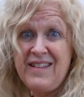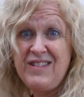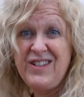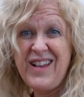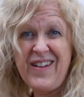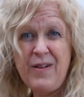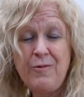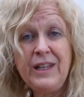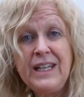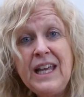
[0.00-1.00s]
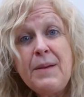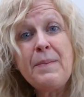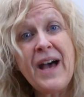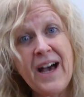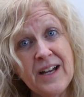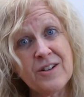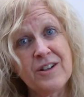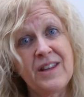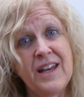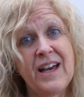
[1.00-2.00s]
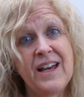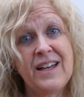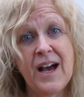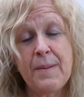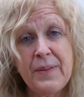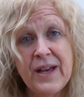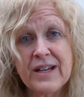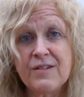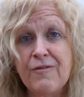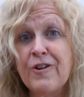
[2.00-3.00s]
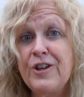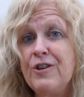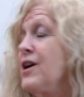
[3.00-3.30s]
gives you a really neat pattern that I picked for you